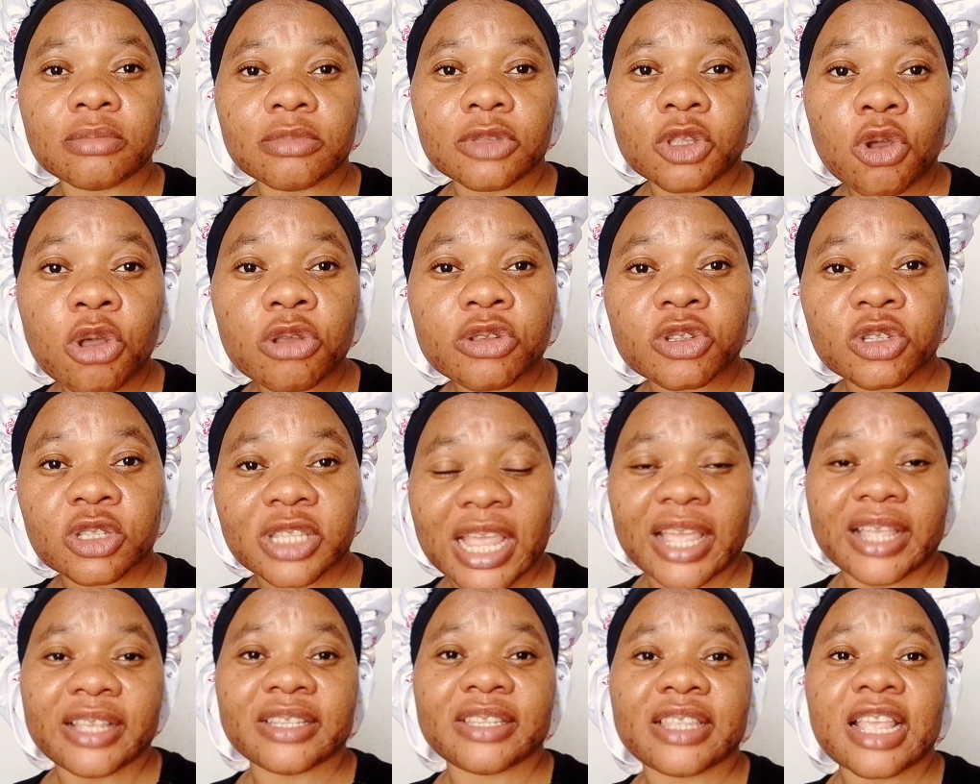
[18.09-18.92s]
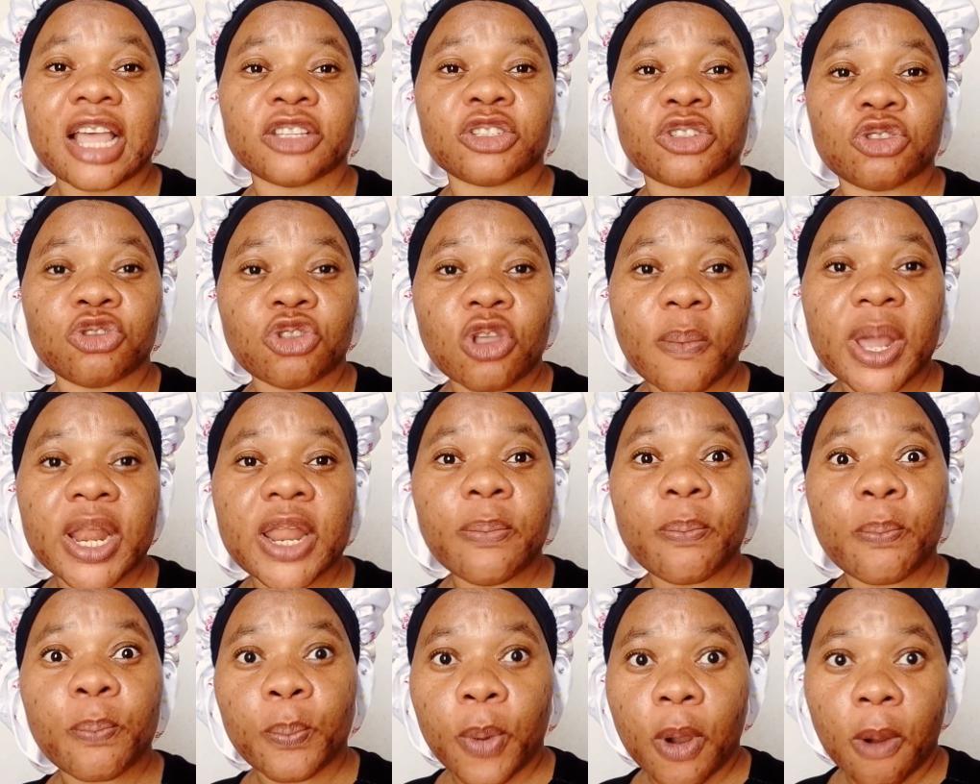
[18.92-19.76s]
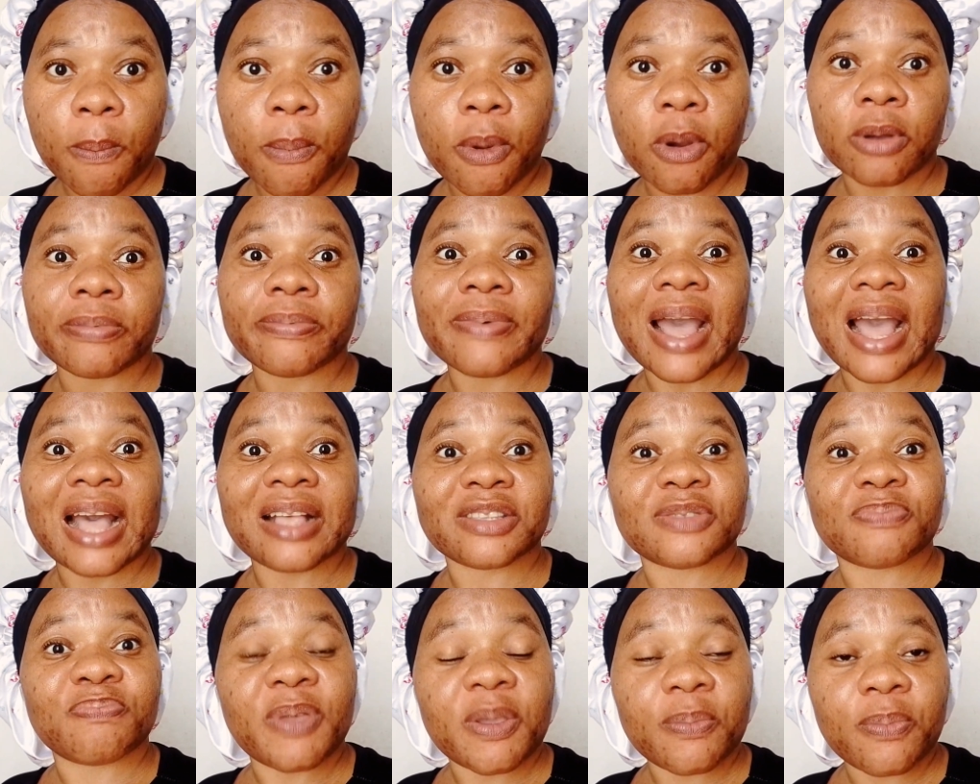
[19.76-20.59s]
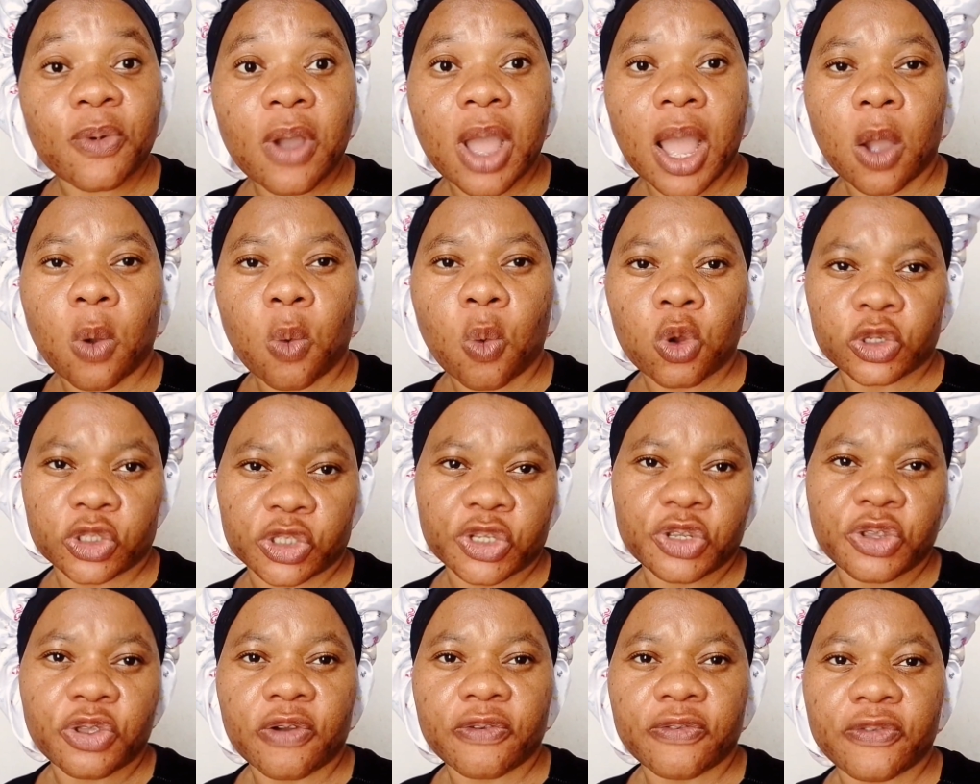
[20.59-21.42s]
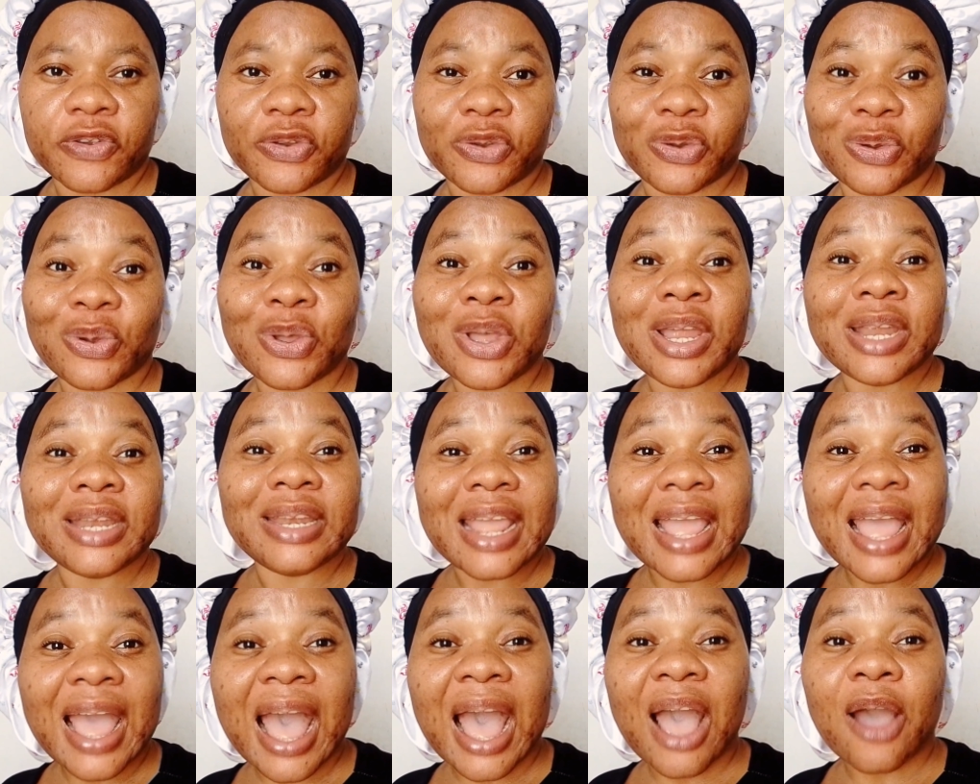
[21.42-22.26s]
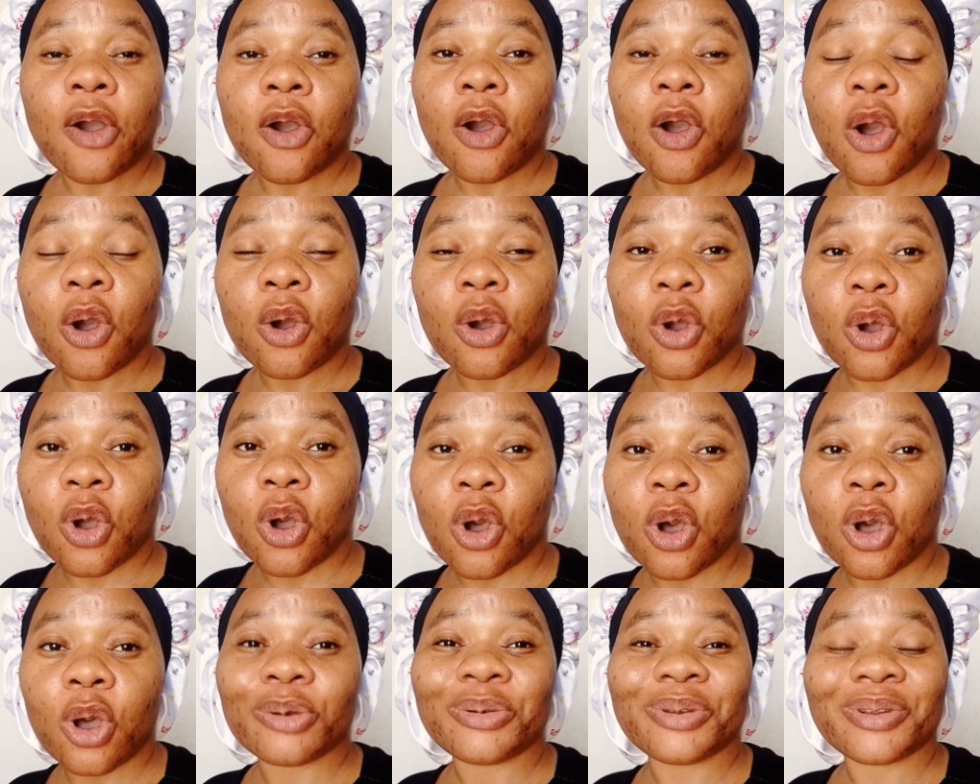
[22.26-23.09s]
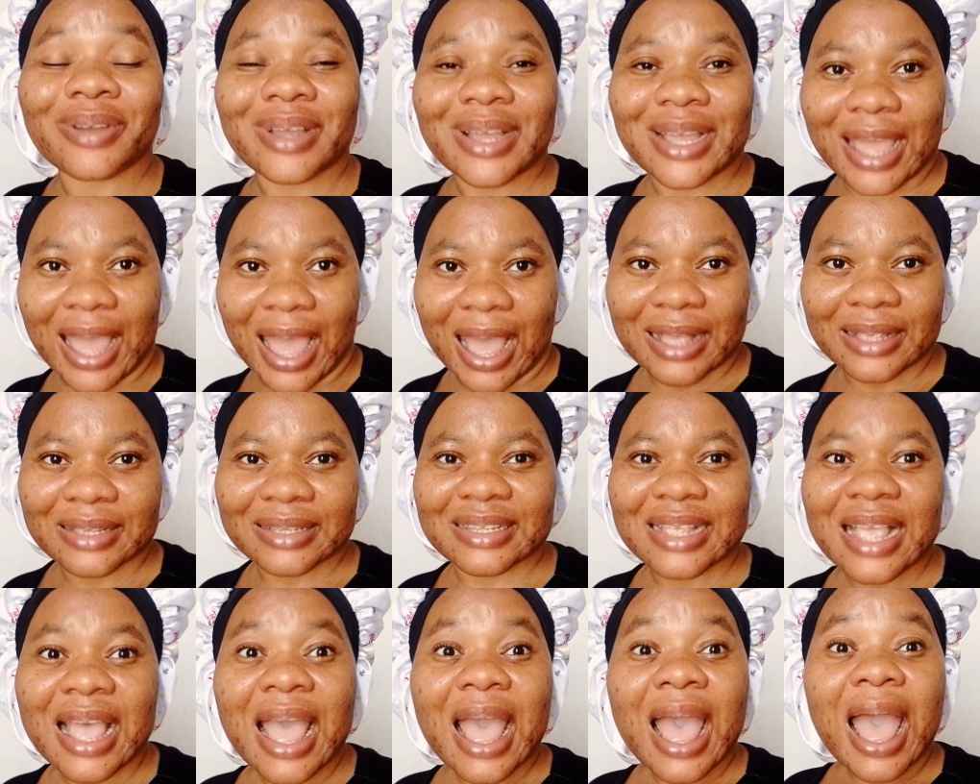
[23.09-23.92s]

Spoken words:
those things that normally pop up as people are watching your video, they are called cast.